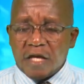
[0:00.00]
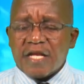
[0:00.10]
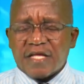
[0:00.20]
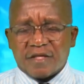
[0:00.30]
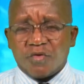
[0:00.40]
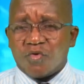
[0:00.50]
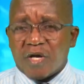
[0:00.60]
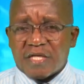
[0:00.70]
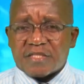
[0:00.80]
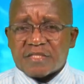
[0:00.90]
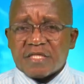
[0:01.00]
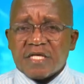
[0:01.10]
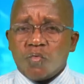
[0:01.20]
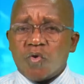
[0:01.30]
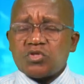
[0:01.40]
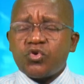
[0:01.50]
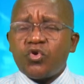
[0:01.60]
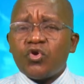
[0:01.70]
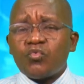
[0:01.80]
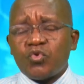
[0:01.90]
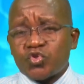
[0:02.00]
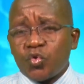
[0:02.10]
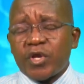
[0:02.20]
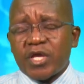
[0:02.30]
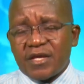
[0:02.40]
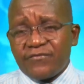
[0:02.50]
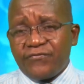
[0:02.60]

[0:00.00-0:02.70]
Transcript: In other words, what God was looking